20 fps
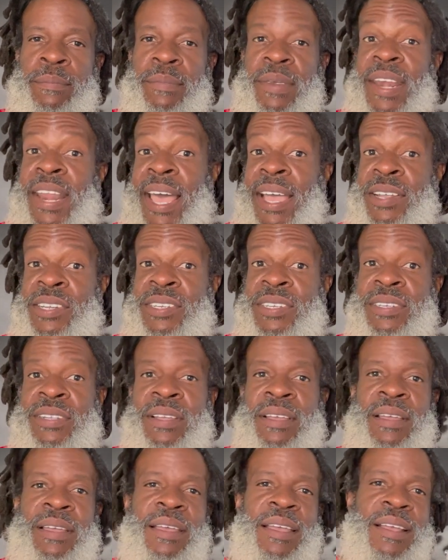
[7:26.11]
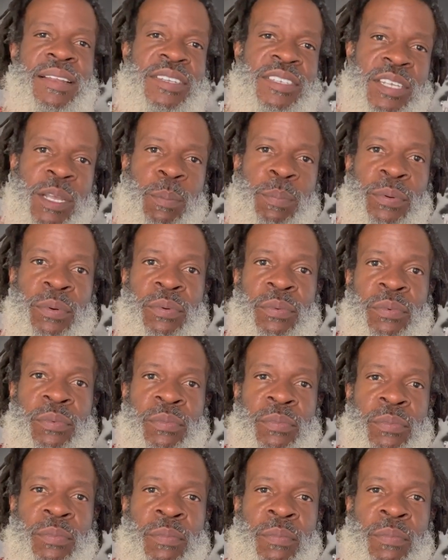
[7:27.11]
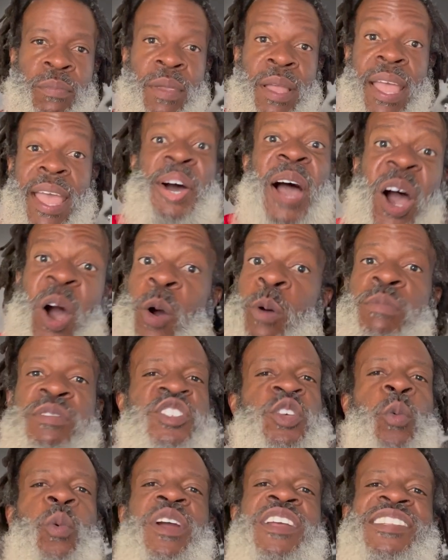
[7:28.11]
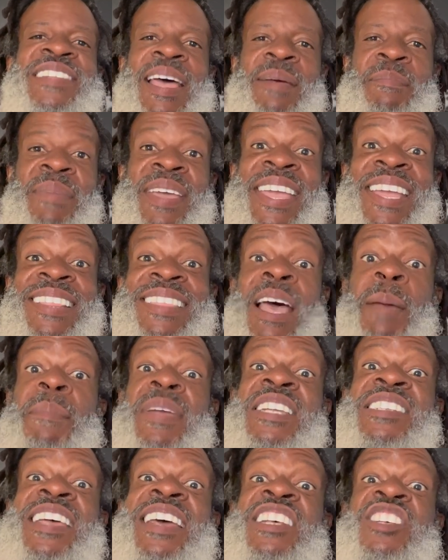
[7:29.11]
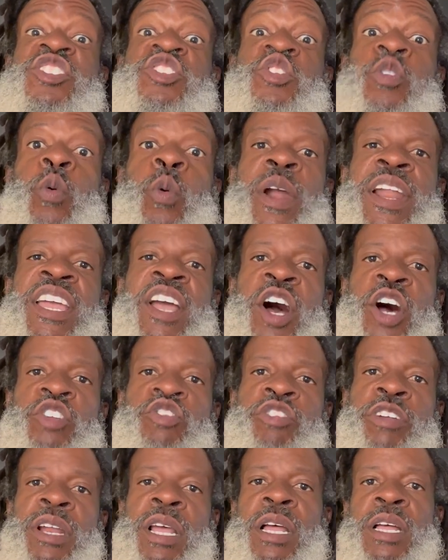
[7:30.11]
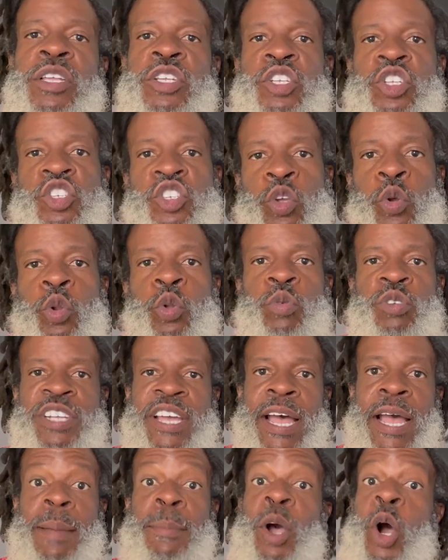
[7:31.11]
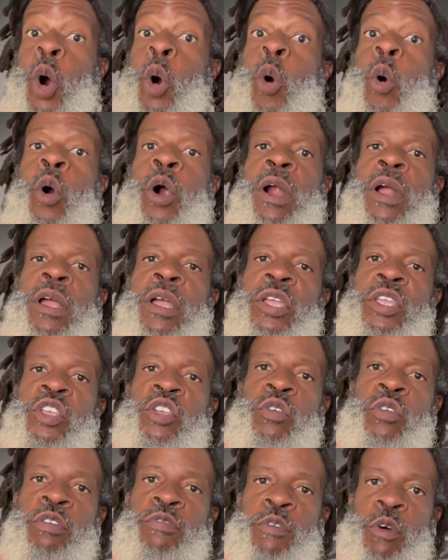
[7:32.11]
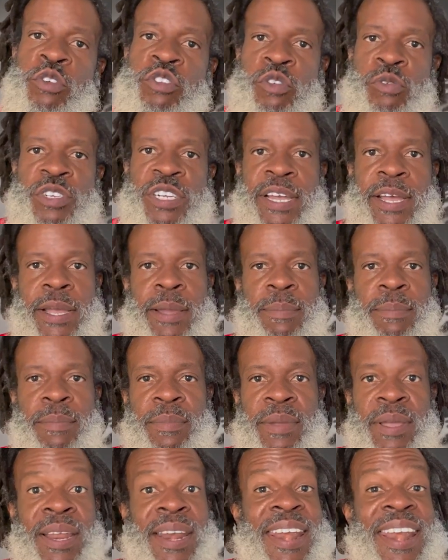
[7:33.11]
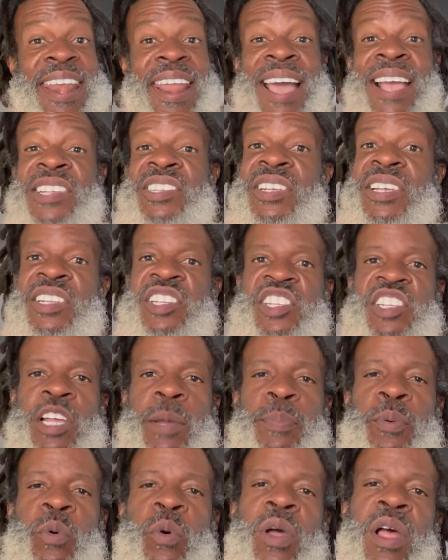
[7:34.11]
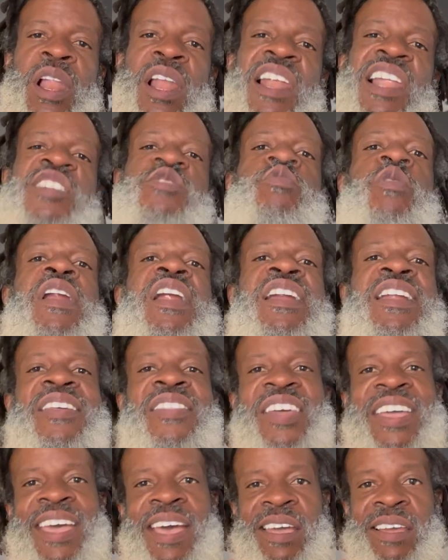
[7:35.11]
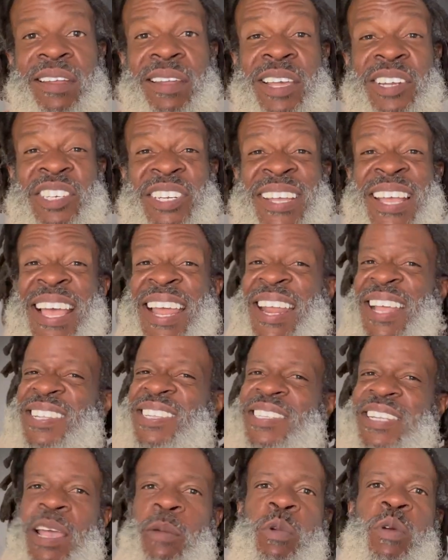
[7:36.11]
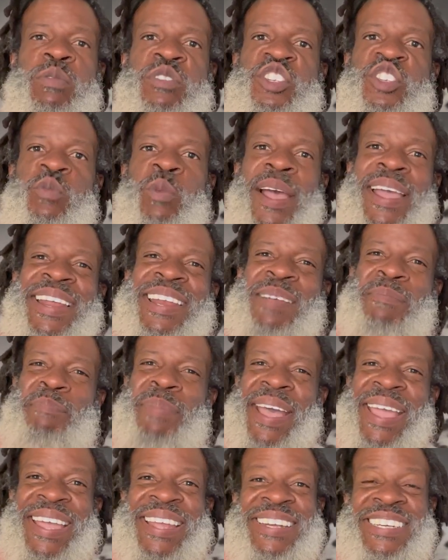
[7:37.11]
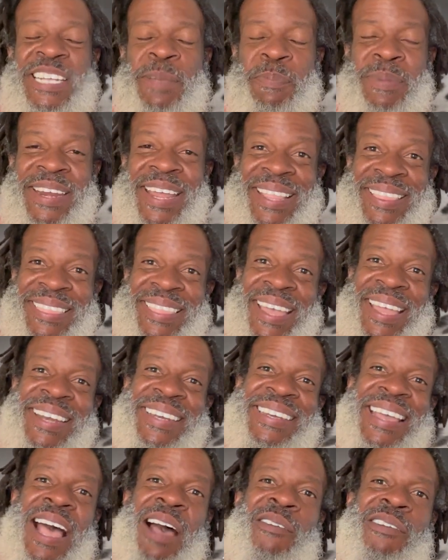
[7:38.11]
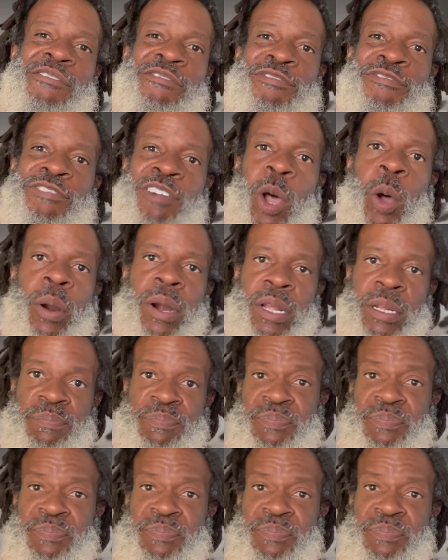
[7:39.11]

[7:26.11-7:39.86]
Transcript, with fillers: Nice and simple. Boom! So what does that mean? That means that it's 2000 Zulu time or universal time. Nice and simple. Let's run another calculation. Let's say we were swinging and banging, dipping that thing down in Florida